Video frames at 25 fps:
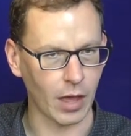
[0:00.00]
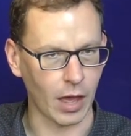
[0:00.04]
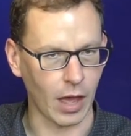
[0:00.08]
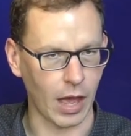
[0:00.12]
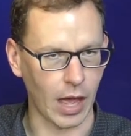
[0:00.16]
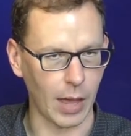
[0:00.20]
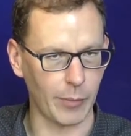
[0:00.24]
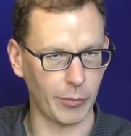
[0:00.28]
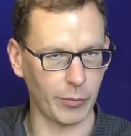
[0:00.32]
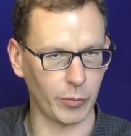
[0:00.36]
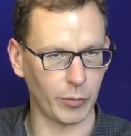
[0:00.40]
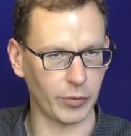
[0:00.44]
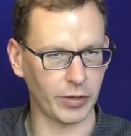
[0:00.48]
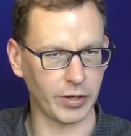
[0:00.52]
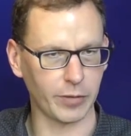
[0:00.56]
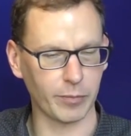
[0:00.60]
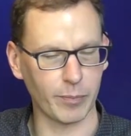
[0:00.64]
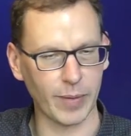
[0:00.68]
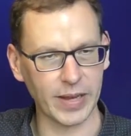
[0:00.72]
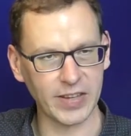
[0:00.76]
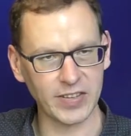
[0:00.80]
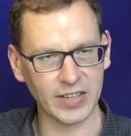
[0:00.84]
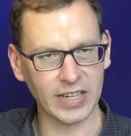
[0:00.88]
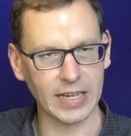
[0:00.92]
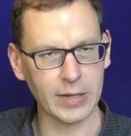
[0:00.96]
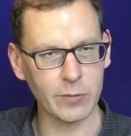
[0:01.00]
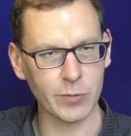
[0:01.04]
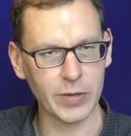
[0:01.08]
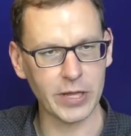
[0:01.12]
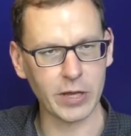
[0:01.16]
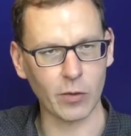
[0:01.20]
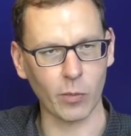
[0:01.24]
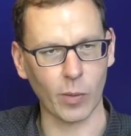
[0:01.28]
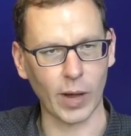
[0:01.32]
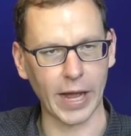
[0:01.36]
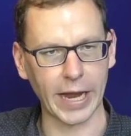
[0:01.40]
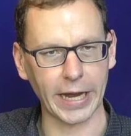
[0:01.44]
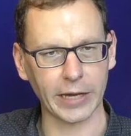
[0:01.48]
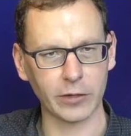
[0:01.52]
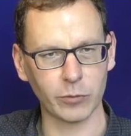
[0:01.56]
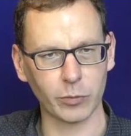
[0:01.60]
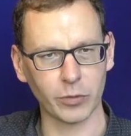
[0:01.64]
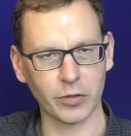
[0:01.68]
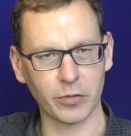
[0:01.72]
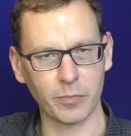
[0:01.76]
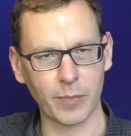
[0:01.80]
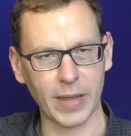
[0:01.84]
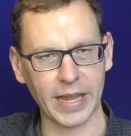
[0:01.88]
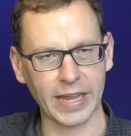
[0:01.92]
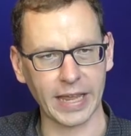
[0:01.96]
But what was basically required
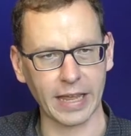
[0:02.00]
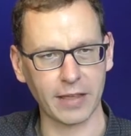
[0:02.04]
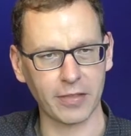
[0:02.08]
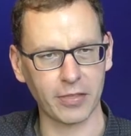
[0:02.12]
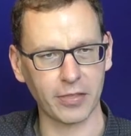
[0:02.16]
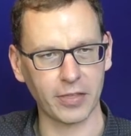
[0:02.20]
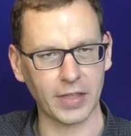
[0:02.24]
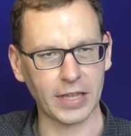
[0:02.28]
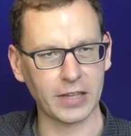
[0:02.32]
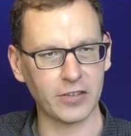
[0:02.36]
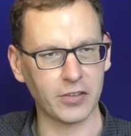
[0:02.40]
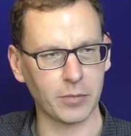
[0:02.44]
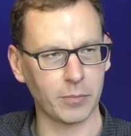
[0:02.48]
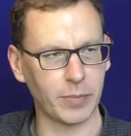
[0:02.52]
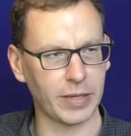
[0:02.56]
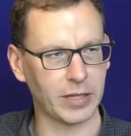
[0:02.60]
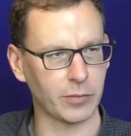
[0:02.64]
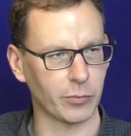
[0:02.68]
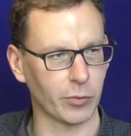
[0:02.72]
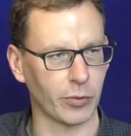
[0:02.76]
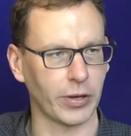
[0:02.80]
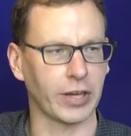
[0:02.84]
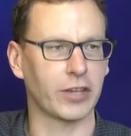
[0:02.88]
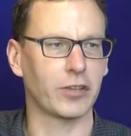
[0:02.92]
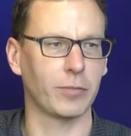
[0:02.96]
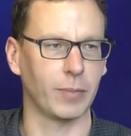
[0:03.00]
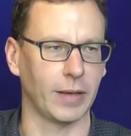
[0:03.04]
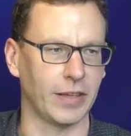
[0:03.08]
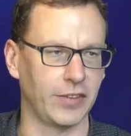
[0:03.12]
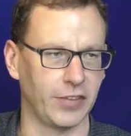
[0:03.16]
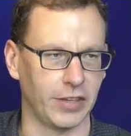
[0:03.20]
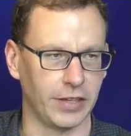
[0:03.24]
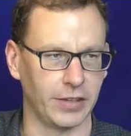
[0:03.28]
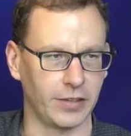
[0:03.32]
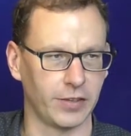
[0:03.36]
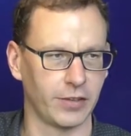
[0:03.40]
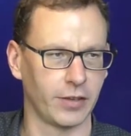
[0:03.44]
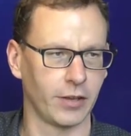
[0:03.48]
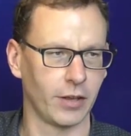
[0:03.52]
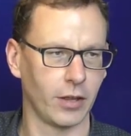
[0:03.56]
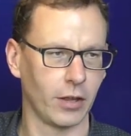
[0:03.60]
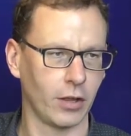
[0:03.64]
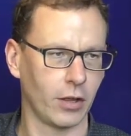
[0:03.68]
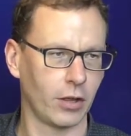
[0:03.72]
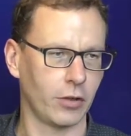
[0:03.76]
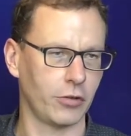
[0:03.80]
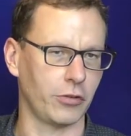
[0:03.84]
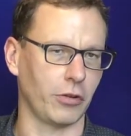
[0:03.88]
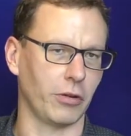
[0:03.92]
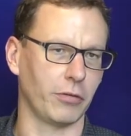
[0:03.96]
was making things a bit more explicit.
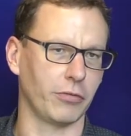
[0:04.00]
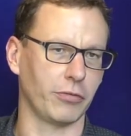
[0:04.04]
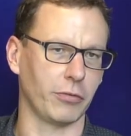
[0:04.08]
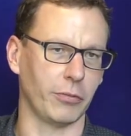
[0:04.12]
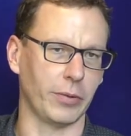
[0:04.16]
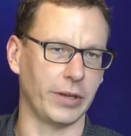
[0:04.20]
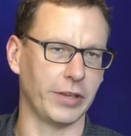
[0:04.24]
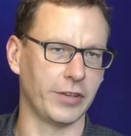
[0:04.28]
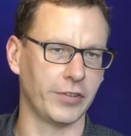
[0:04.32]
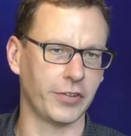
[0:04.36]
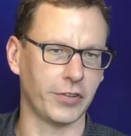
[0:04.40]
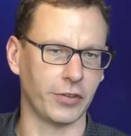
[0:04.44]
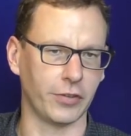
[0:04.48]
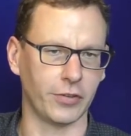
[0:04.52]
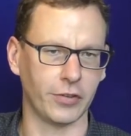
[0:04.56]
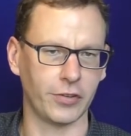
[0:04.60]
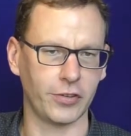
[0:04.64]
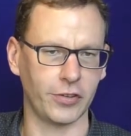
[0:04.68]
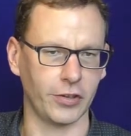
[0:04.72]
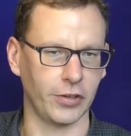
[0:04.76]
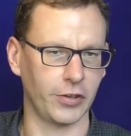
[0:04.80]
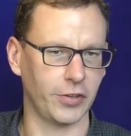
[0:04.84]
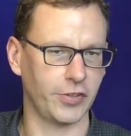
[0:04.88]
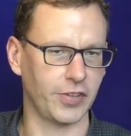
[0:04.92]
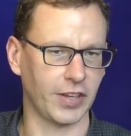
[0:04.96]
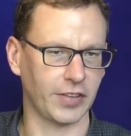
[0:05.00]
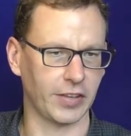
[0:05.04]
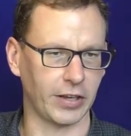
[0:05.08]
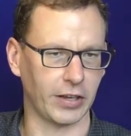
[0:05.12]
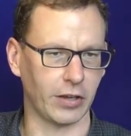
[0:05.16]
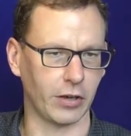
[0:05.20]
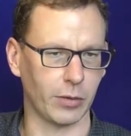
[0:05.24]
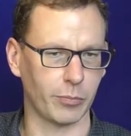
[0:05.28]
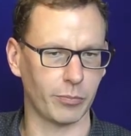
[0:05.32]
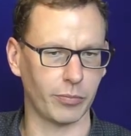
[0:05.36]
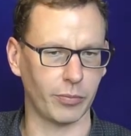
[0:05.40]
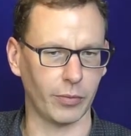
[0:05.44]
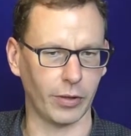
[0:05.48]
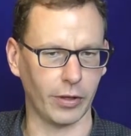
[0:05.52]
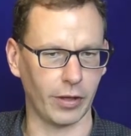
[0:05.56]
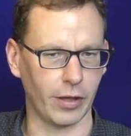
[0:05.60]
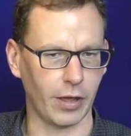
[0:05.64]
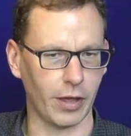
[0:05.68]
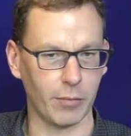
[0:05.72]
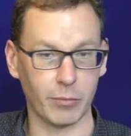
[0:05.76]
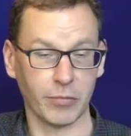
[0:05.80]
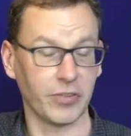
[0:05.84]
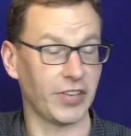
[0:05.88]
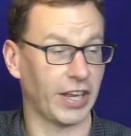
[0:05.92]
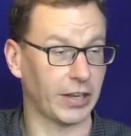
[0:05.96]
So for instance, setting up
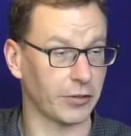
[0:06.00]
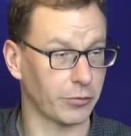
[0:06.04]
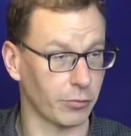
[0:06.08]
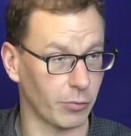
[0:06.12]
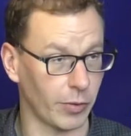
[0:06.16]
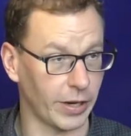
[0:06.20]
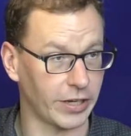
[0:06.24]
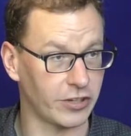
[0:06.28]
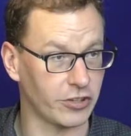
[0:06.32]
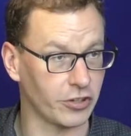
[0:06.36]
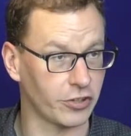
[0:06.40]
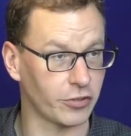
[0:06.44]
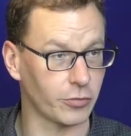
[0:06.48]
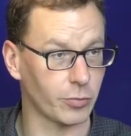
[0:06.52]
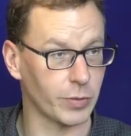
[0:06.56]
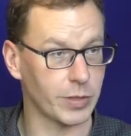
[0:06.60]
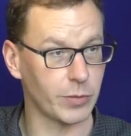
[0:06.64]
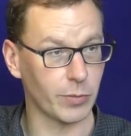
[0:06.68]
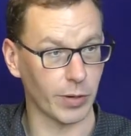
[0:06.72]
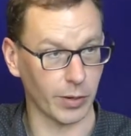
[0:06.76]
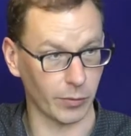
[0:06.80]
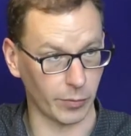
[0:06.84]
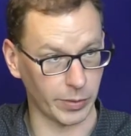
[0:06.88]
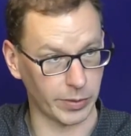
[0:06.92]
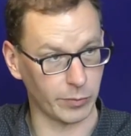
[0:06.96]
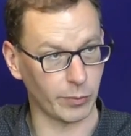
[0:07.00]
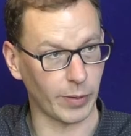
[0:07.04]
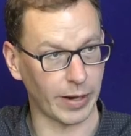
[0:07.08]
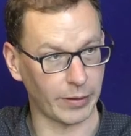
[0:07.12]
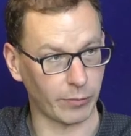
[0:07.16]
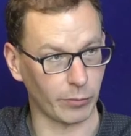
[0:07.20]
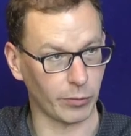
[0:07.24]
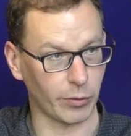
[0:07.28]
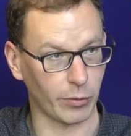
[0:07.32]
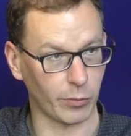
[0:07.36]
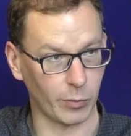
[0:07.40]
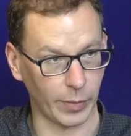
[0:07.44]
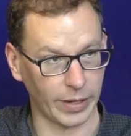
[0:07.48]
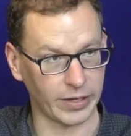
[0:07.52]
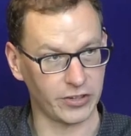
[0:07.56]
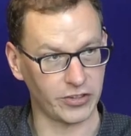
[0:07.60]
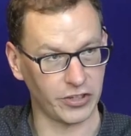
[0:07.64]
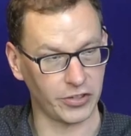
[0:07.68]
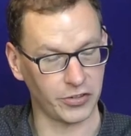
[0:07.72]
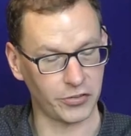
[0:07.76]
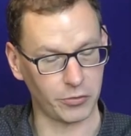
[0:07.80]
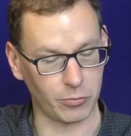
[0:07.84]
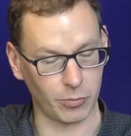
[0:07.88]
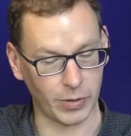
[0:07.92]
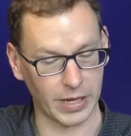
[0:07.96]
a central registry where we were
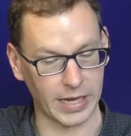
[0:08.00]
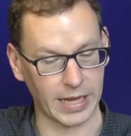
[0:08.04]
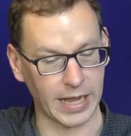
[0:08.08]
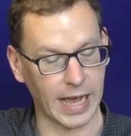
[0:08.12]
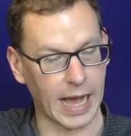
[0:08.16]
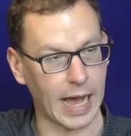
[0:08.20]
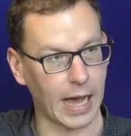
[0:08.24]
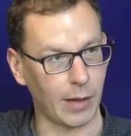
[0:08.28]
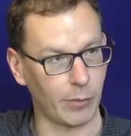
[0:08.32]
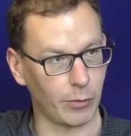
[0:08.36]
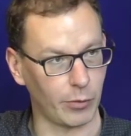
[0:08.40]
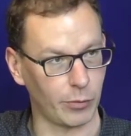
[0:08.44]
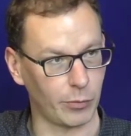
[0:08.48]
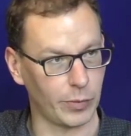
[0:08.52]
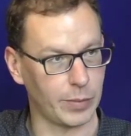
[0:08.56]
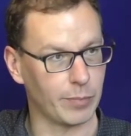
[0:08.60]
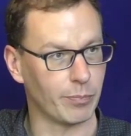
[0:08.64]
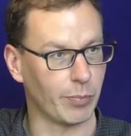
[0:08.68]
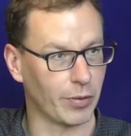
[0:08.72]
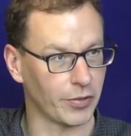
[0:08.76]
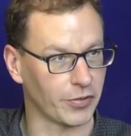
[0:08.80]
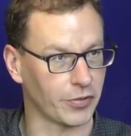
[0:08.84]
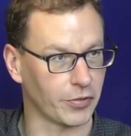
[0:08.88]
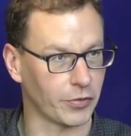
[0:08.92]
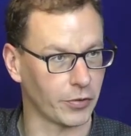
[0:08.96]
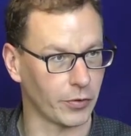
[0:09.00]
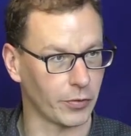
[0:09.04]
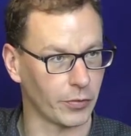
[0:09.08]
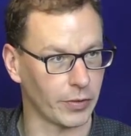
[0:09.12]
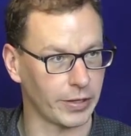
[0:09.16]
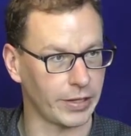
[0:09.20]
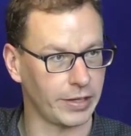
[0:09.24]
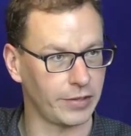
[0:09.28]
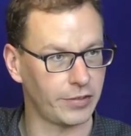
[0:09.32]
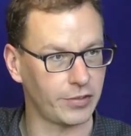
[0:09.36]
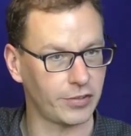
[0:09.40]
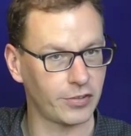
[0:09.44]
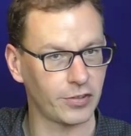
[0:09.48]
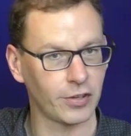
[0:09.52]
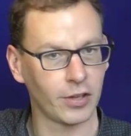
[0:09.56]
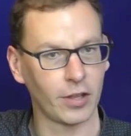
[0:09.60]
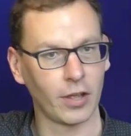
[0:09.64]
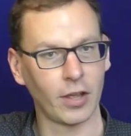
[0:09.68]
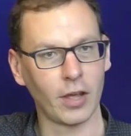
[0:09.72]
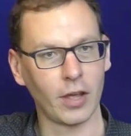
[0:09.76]
registering our repositories.